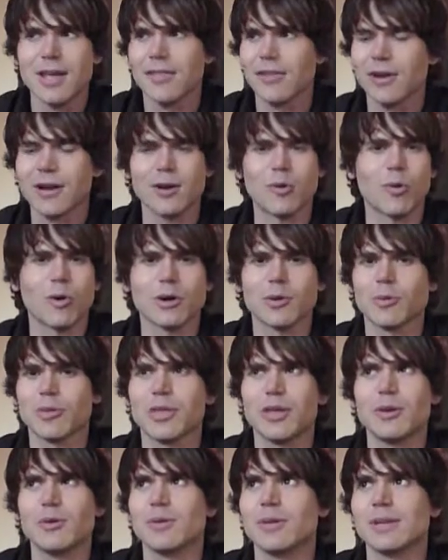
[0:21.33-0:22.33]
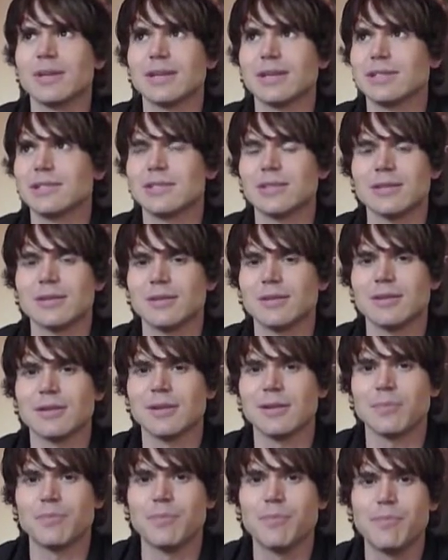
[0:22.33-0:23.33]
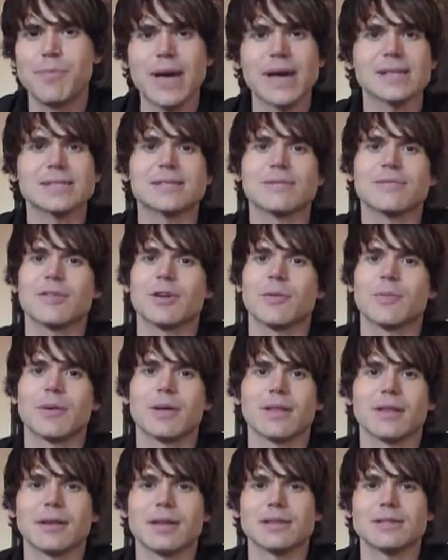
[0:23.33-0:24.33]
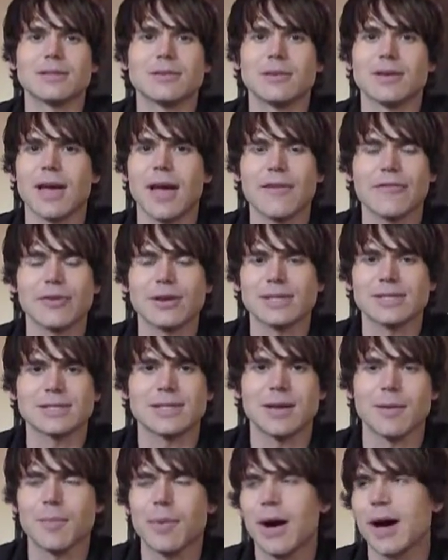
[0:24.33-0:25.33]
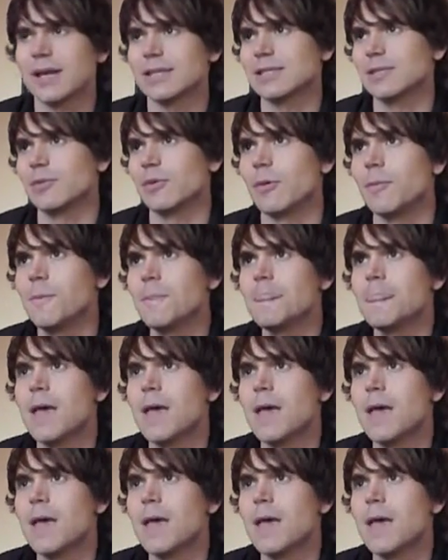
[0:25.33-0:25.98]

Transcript: They're going to work with you to the best of their ability to every extent possible.